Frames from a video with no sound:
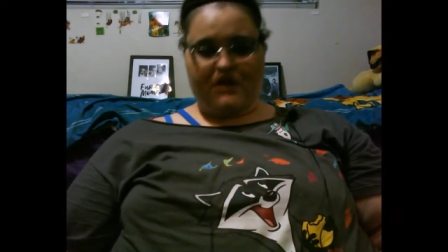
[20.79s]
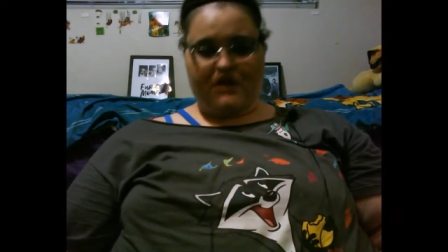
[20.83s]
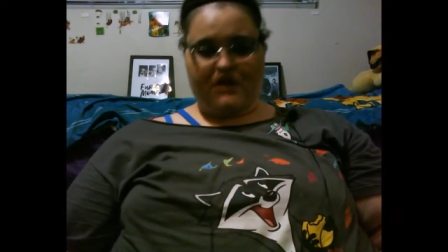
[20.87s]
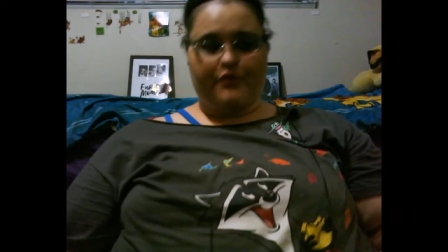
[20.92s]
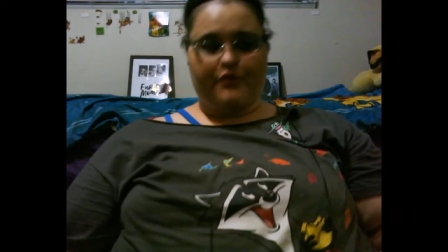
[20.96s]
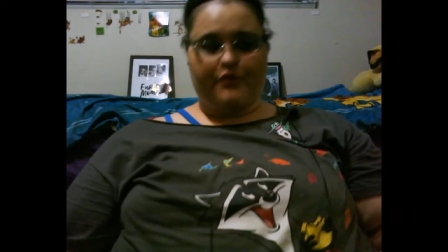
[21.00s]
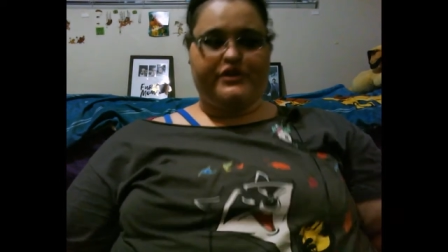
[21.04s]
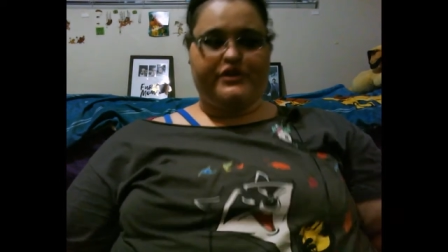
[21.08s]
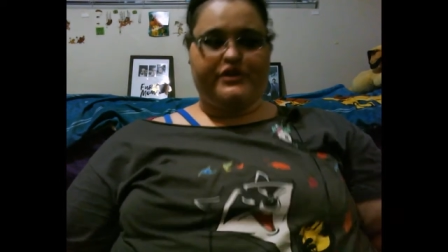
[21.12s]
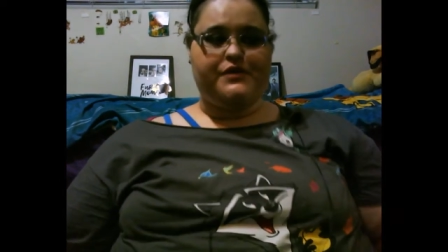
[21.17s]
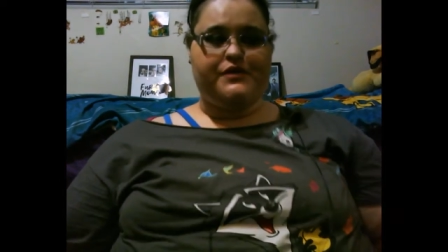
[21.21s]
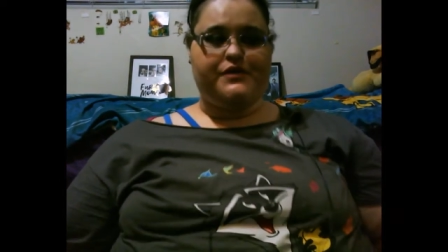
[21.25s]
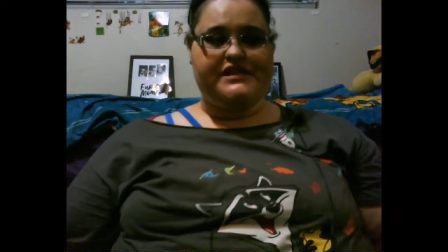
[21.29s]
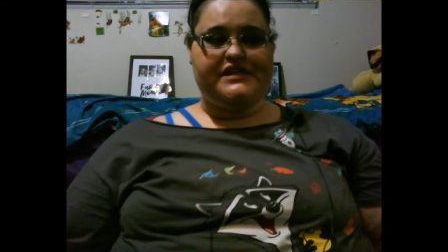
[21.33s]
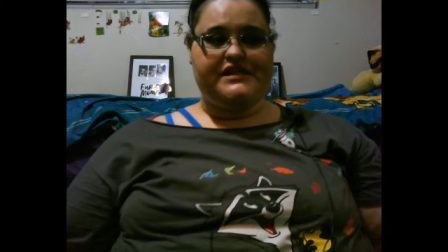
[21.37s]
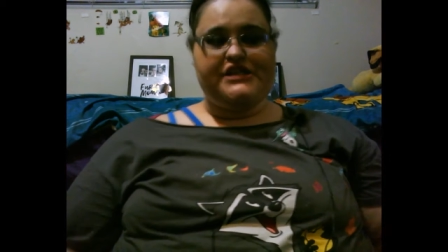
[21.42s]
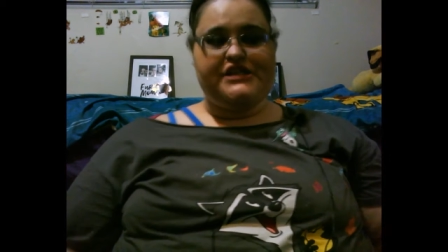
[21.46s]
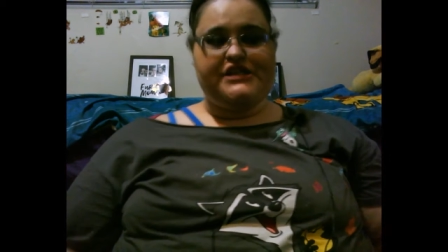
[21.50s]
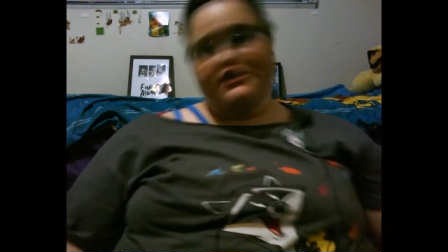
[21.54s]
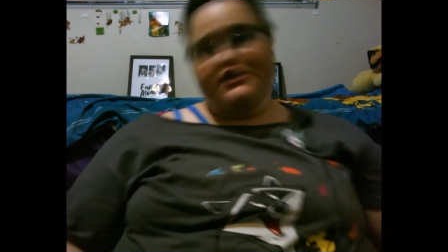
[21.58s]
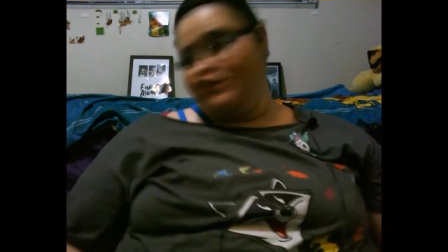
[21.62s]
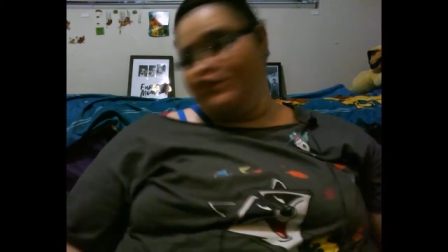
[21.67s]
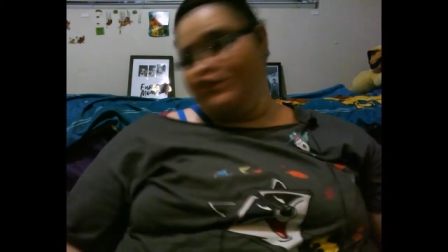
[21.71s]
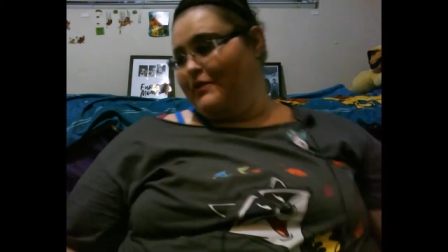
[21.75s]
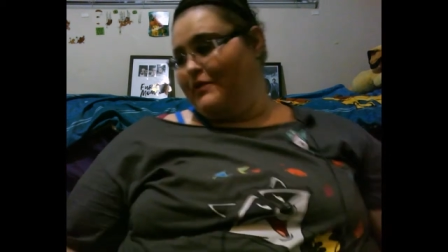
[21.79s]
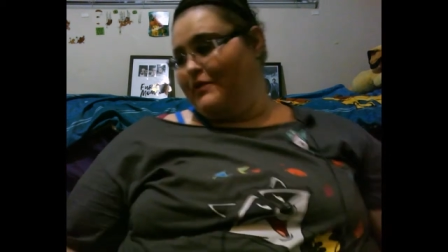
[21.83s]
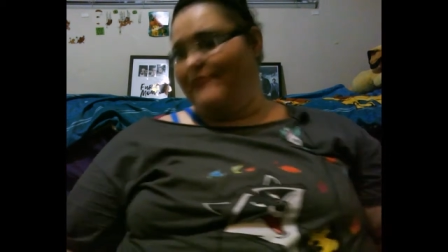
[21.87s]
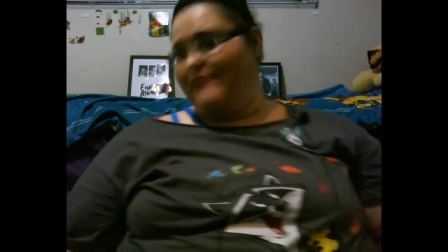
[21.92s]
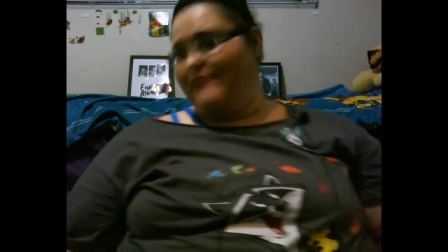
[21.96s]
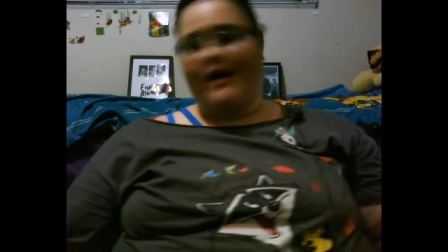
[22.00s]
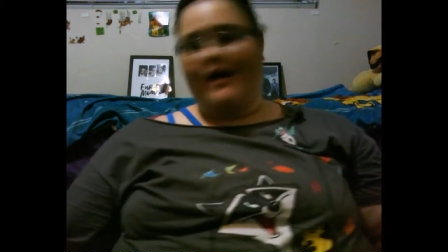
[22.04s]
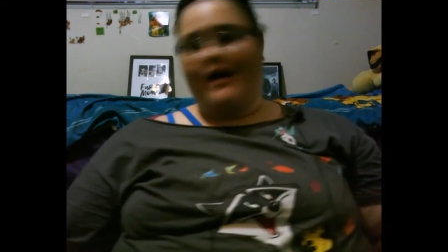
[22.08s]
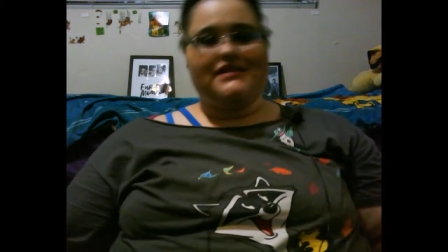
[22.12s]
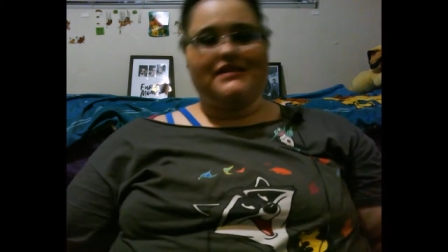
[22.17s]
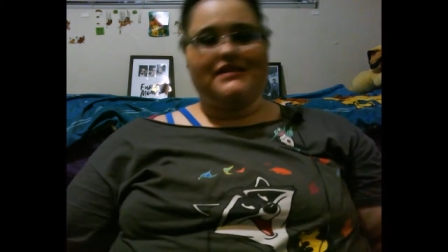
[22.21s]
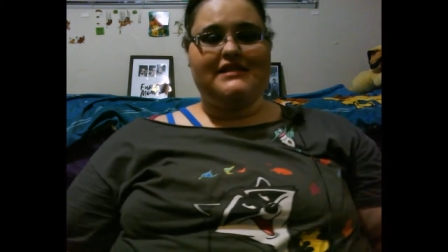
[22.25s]
which was the two big
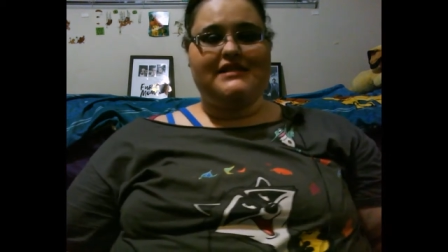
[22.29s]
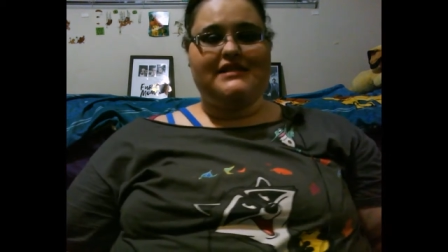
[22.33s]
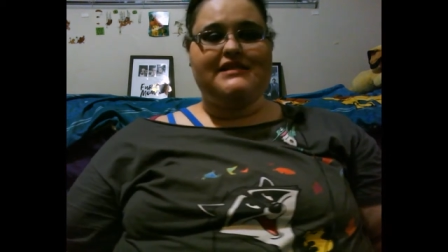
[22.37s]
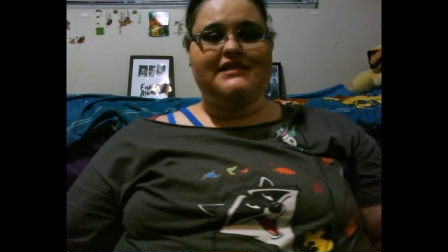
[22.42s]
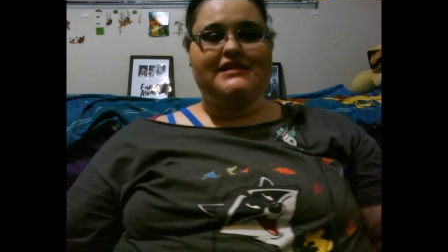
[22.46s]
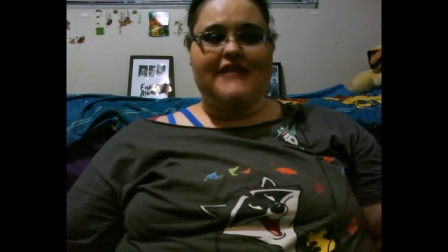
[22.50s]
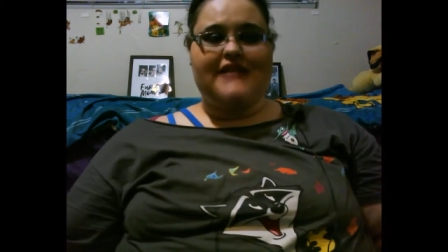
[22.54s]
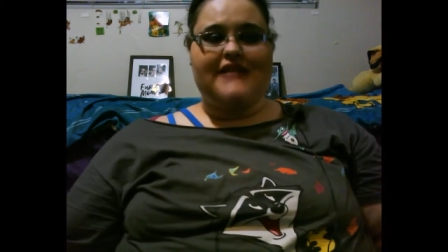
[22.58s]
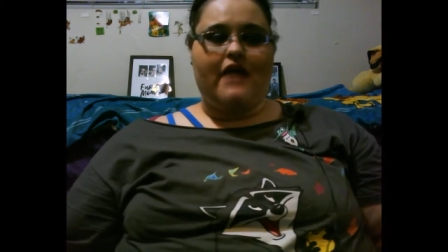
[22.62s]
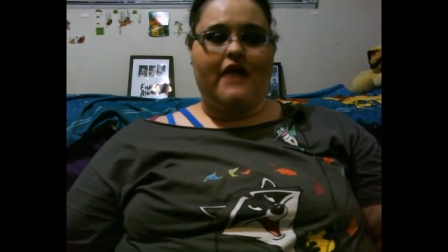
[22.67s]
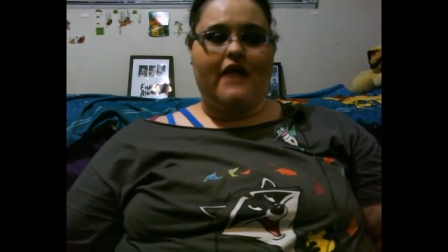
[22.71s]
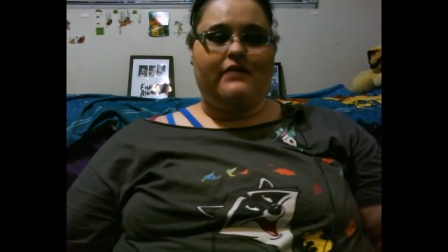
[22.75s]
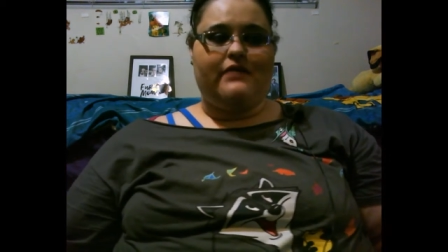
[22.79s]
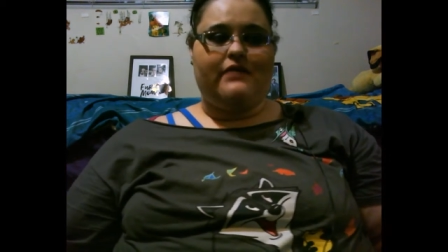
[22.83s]
boxes that